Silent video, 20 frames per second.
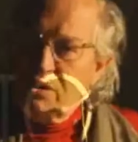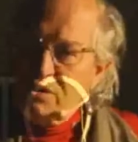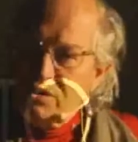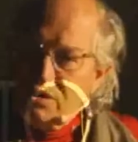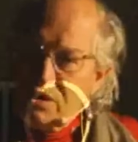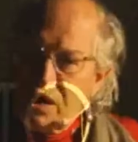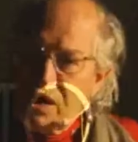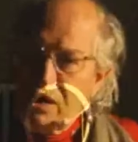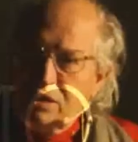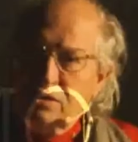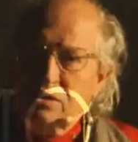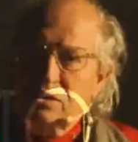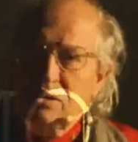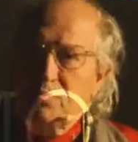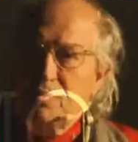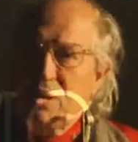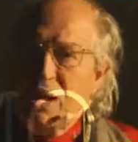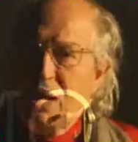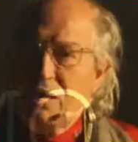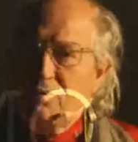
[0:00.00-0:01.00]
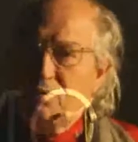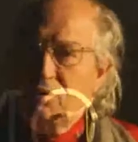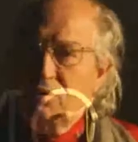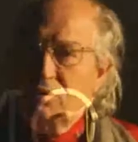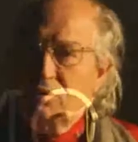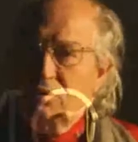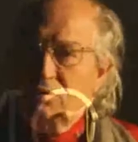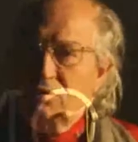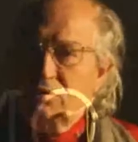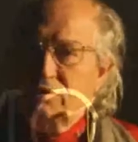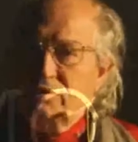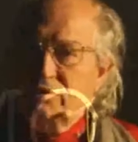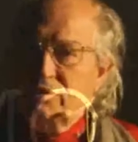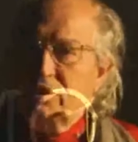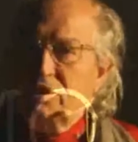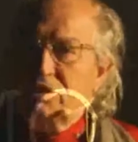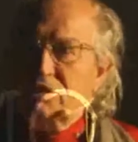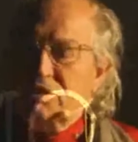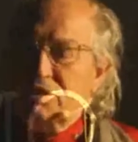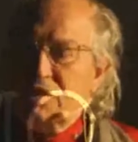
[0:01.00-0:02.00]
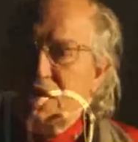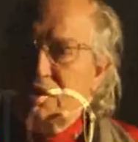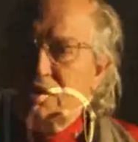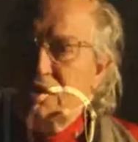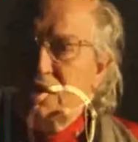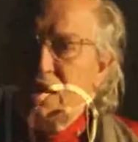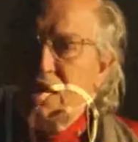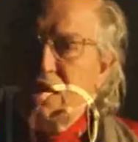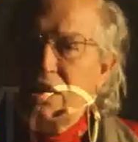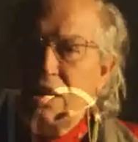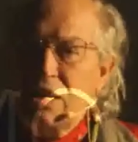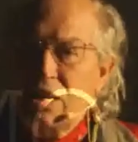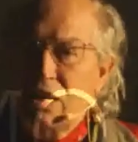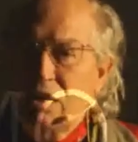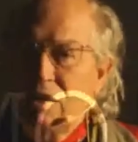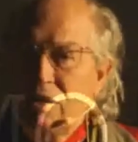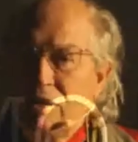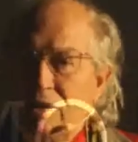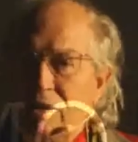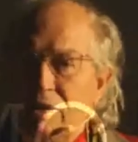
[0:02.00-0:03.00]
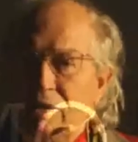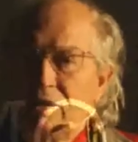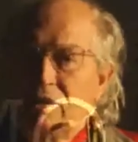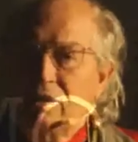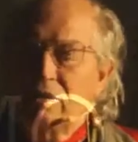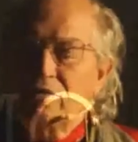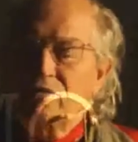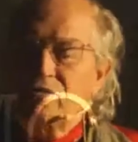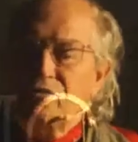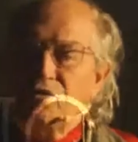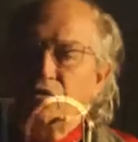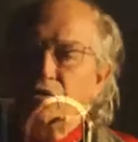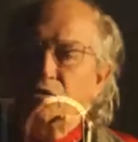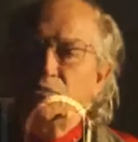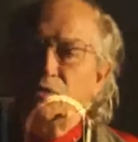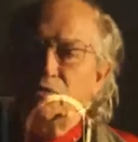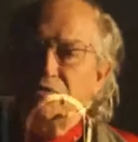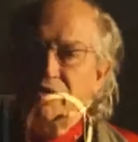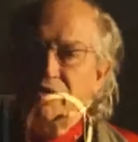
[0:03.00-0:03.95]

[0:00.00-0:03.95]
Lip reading: study the Bible, they really study any form of